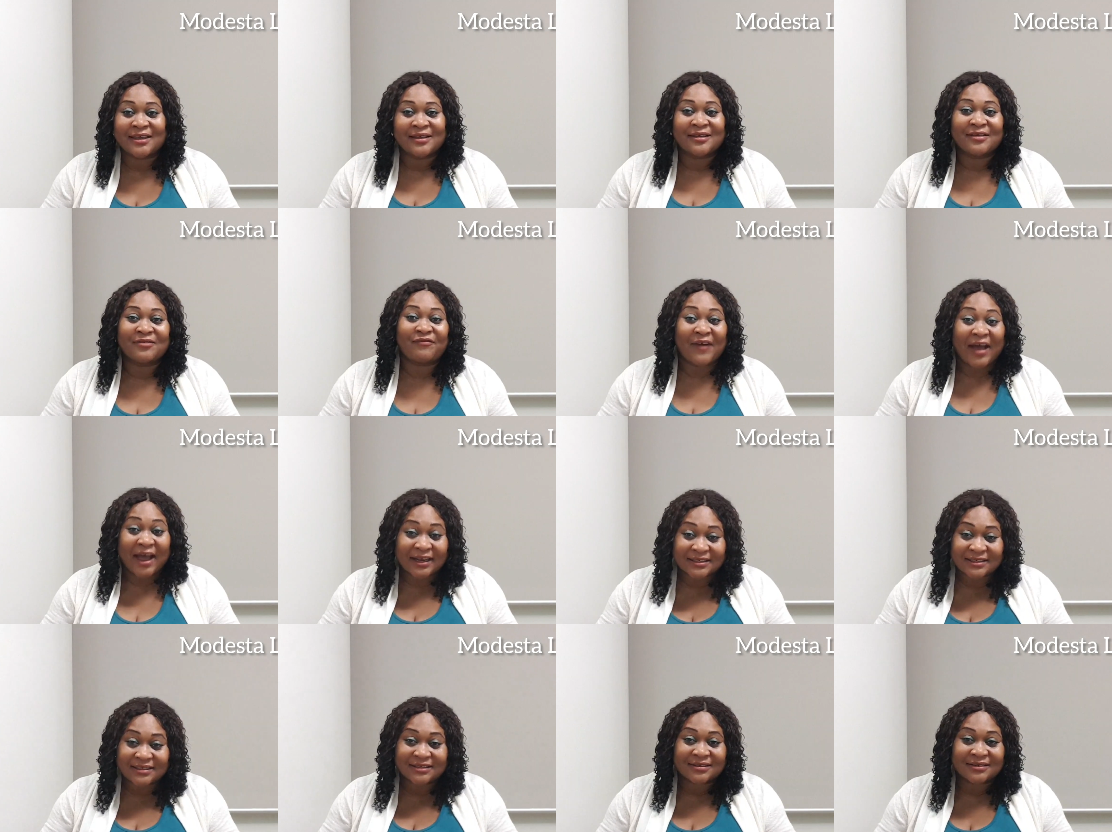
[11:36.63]
In
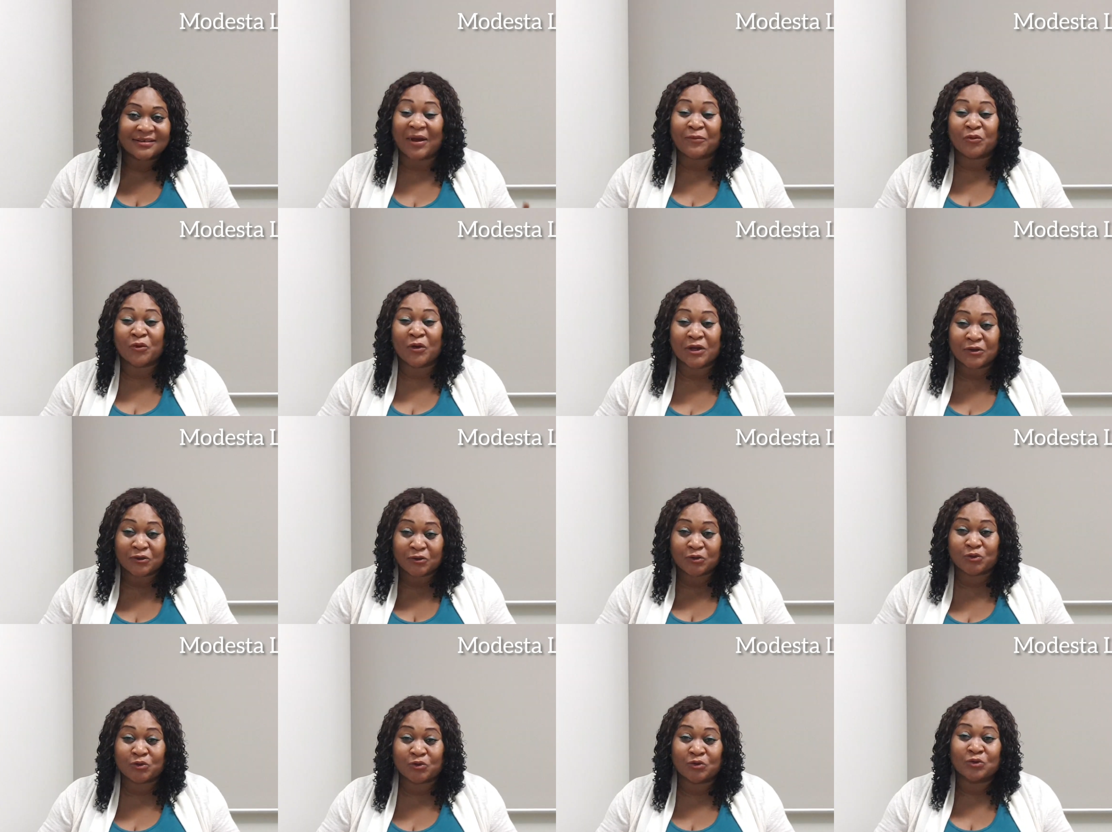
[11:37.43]
fact, if I'm
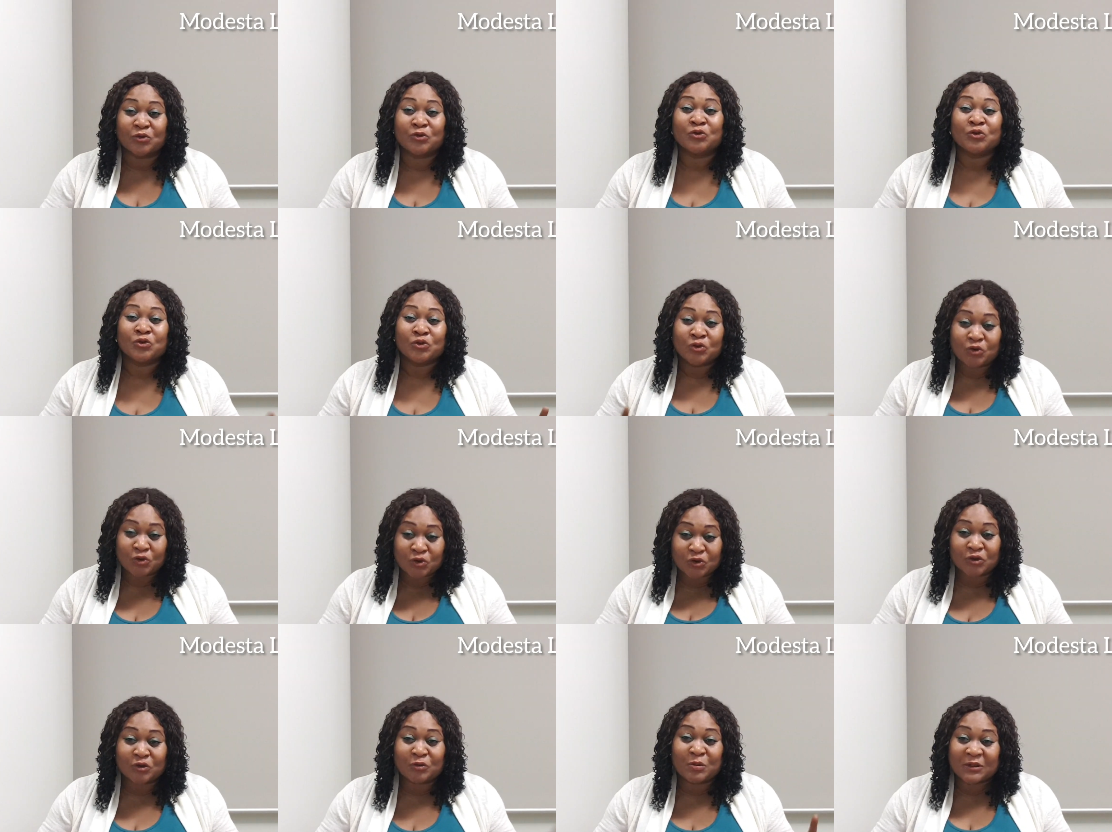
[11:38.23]
going to
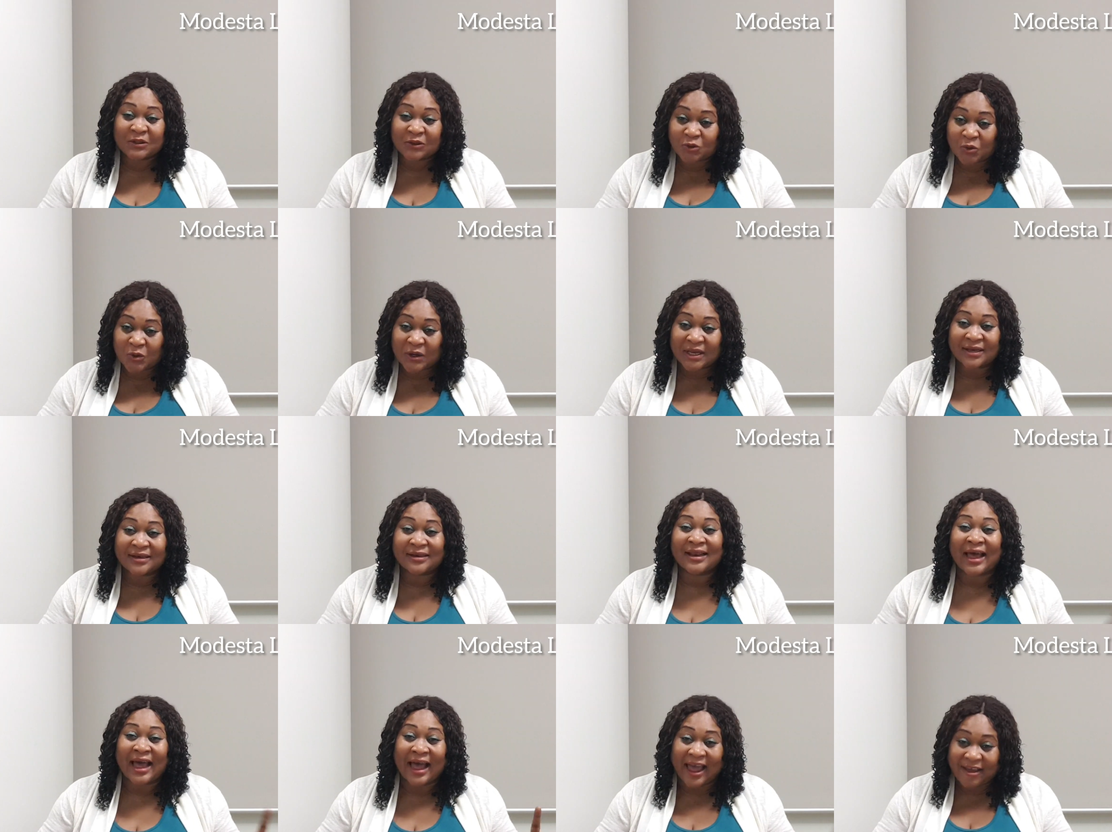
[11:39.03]
choose
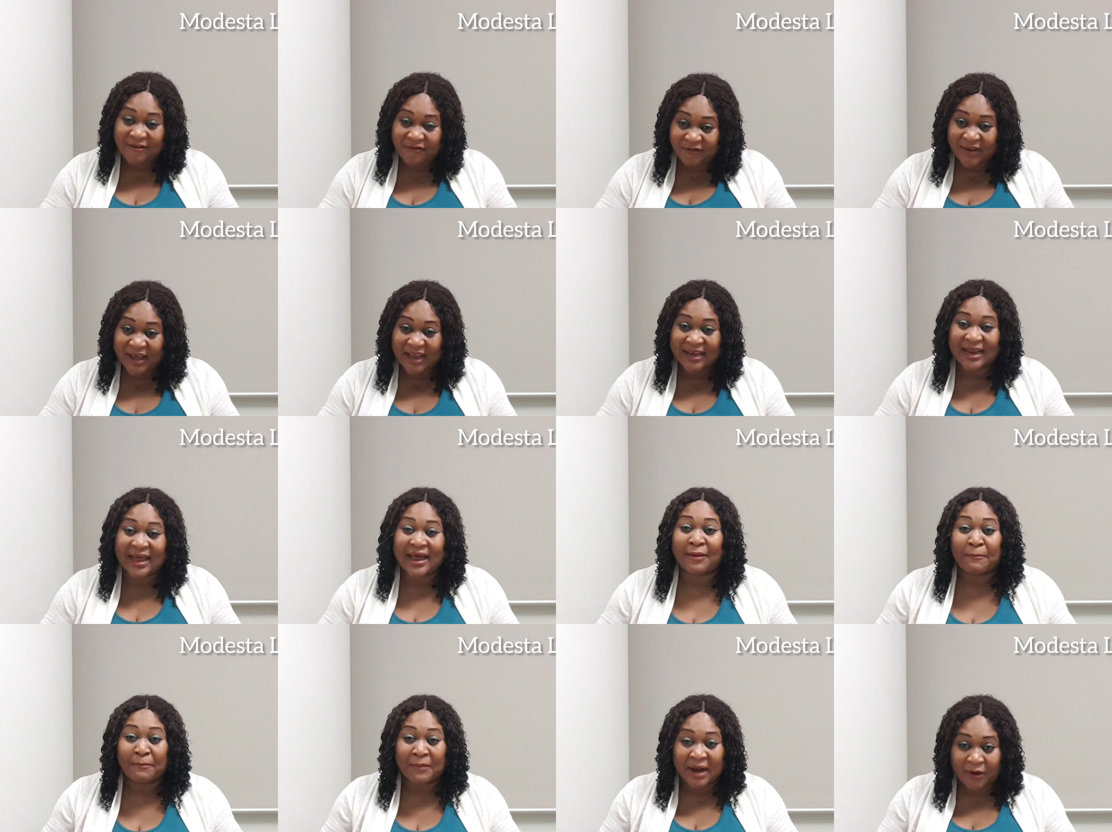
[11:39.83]
between Ivan
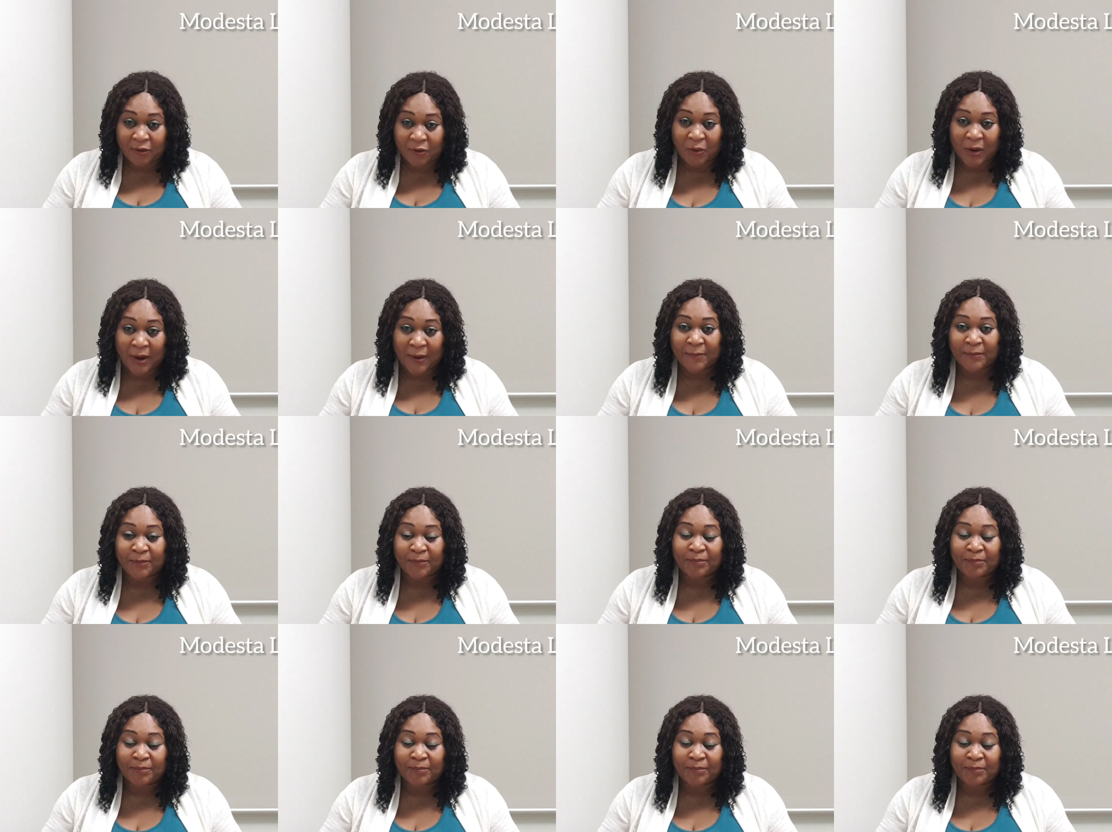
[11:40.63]
and Marwa,